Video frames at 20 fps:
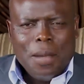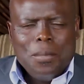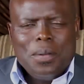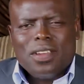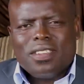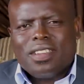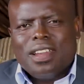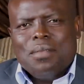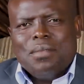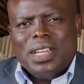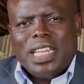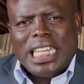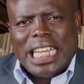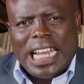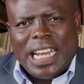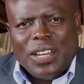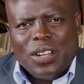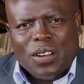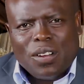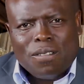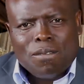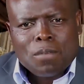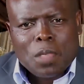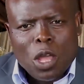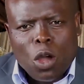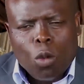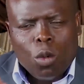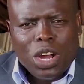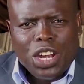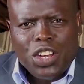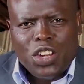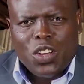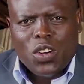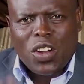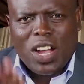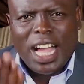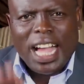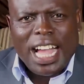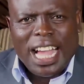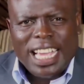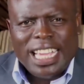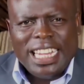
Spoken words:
Because let me tell you, when you are